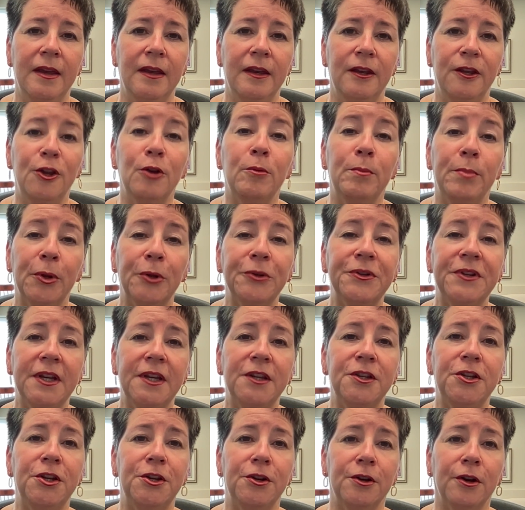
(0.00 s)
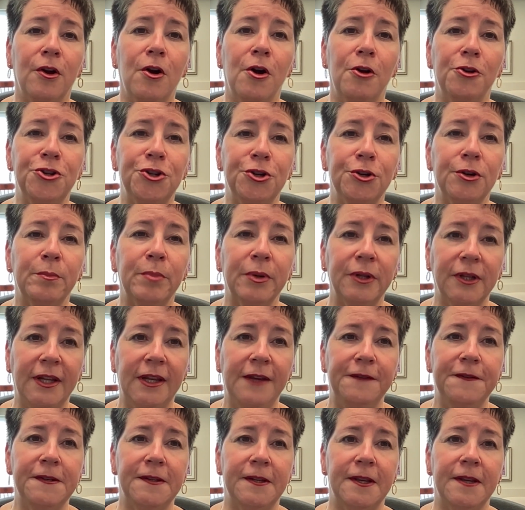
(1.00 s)
You're building into your culture a
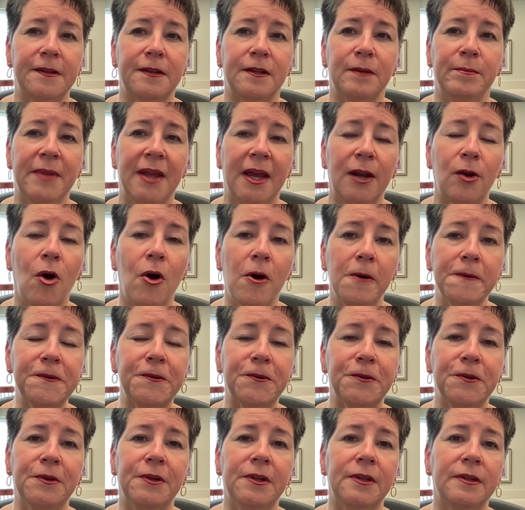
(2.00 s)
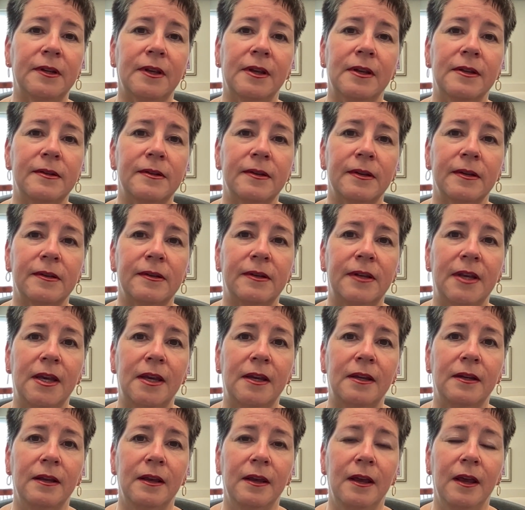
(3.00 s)
belief system that all students can
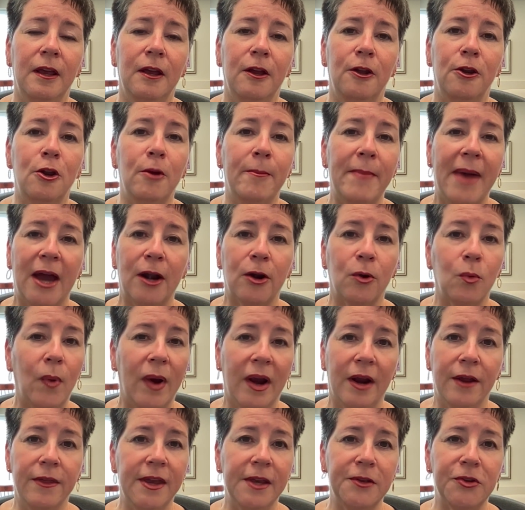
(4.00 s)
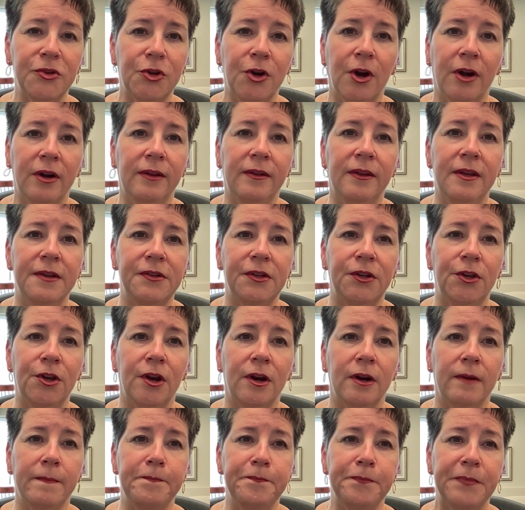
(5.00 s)
succeed, no matter where they started this
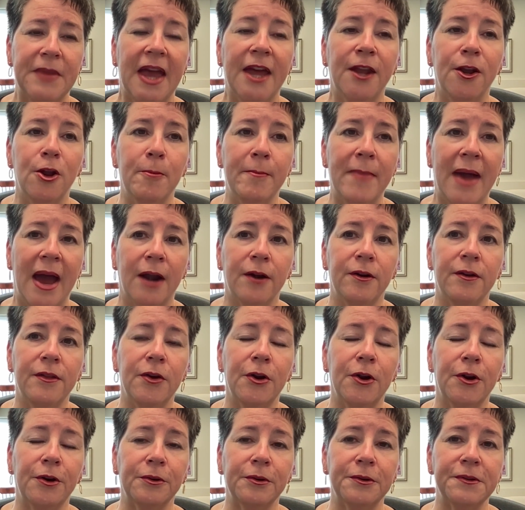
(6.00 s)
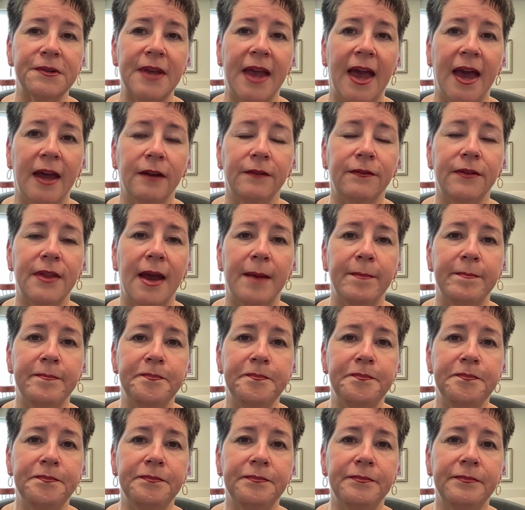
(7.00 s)
year and no matter the hurdles ahead of them.
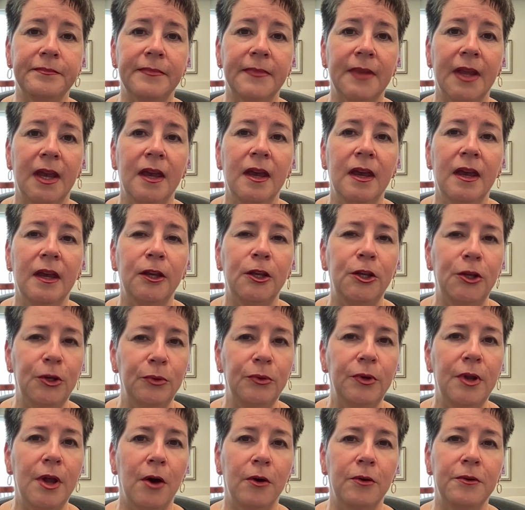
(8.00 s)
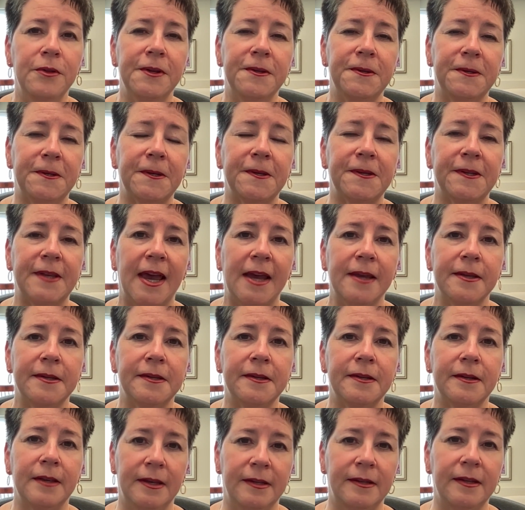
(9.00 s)
You know that
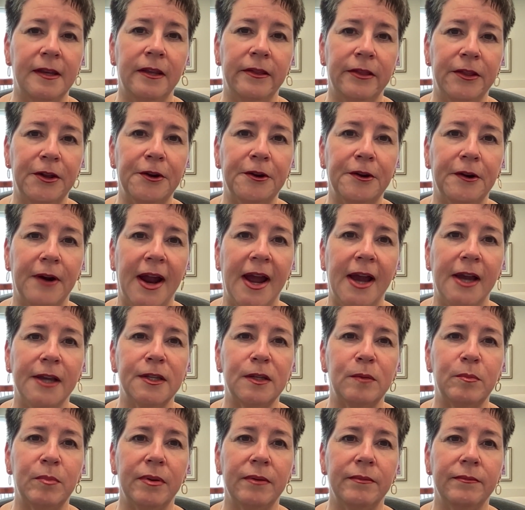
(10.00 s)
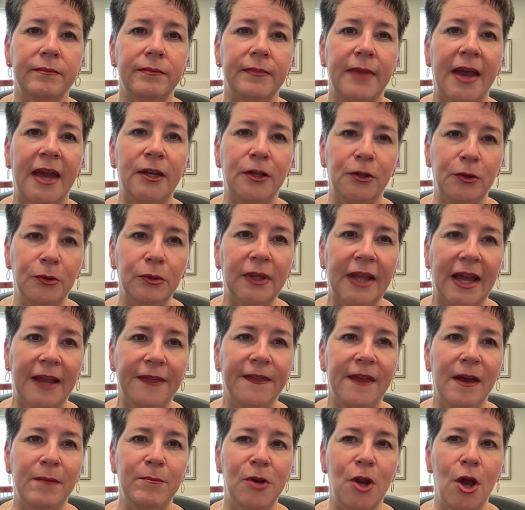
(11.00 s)
success is in their grasp, and you let
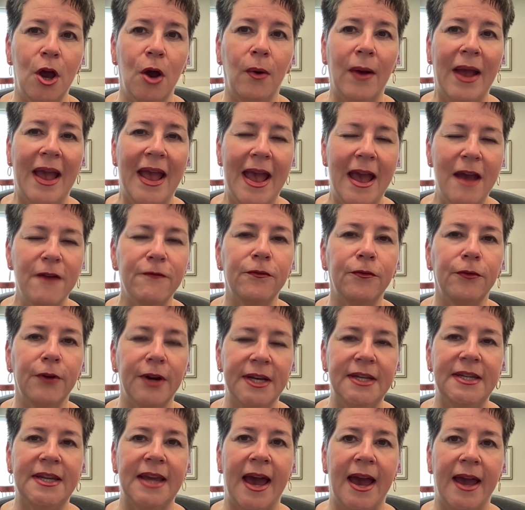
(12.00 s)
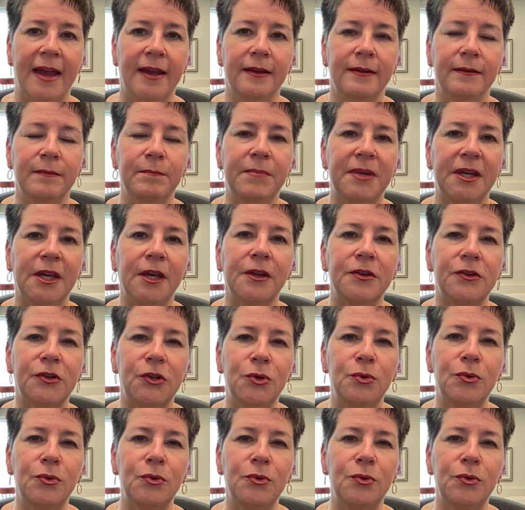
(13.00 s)
them know every day because you